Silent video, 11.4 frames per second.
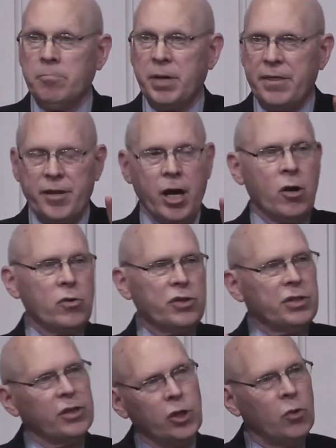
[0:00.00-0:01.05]
But
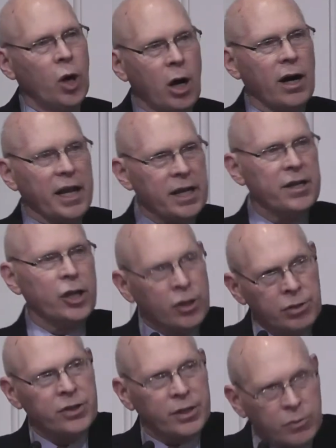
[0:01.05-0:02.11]
those who are in
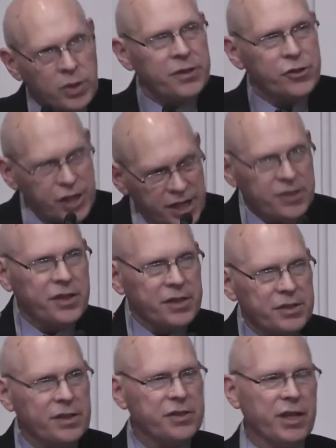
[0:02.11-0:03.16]
union with
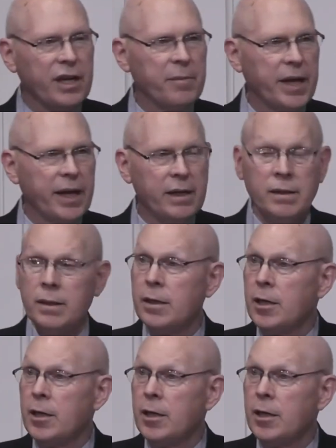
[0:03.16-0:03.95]
Jesus, the Son of Man,